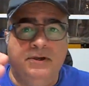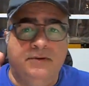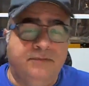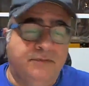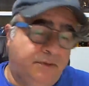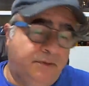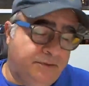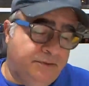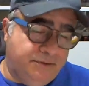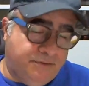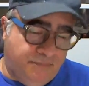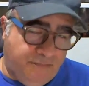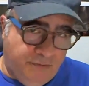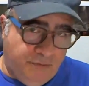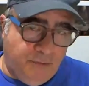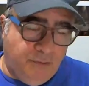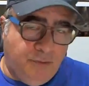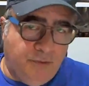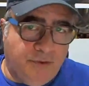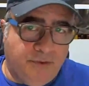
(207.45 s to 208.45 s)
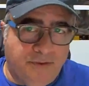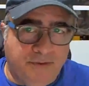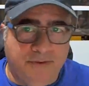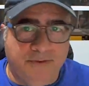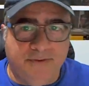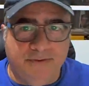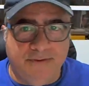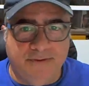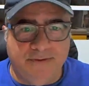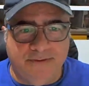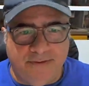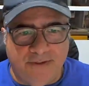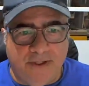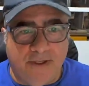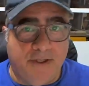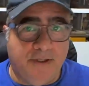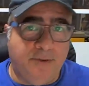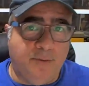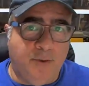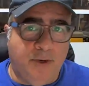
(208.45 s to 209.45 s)
for those of you who are
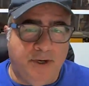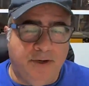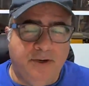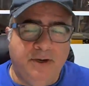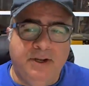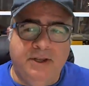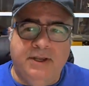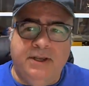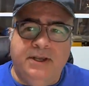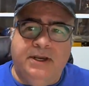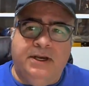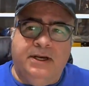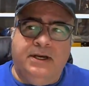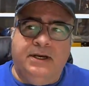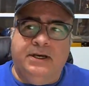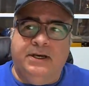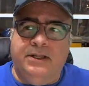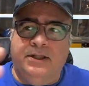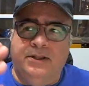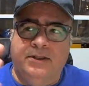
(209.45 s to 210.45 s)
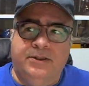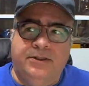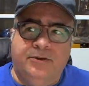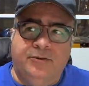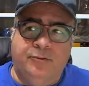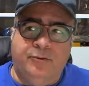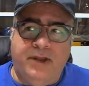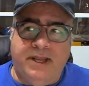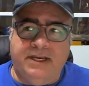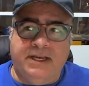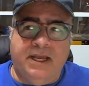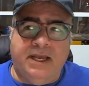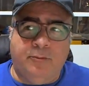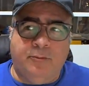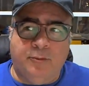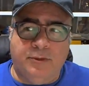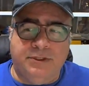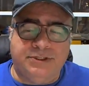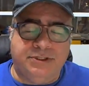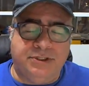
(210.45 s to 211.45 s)
unaware, the rate
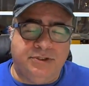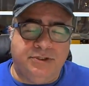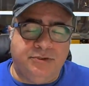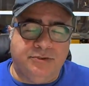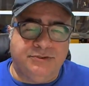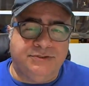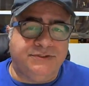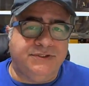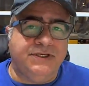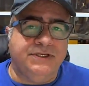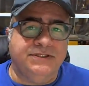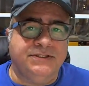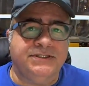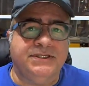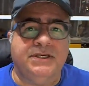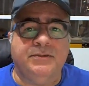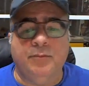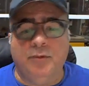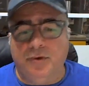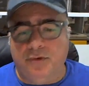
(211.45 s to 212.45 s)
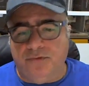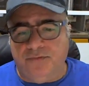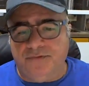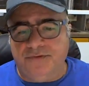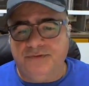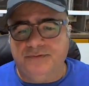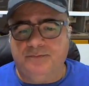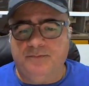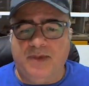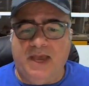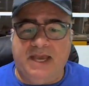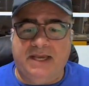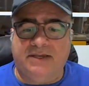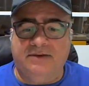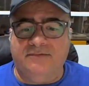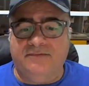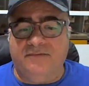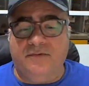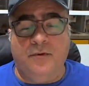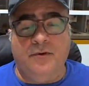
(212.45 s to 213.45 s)
at which your CNC moves back
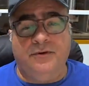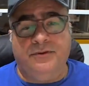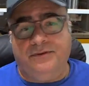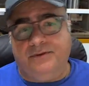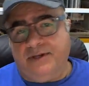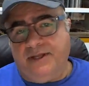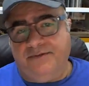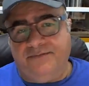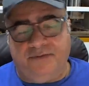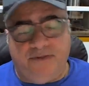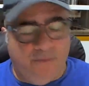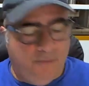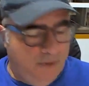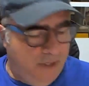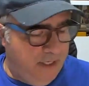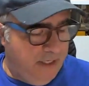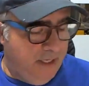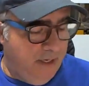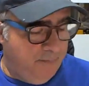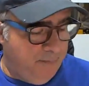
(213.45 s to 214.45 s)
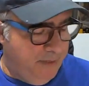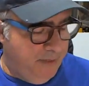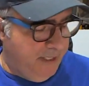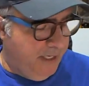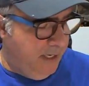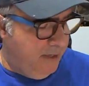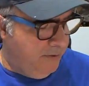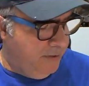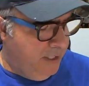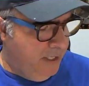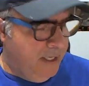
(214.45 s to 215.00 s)
and forth, left and right, up and down.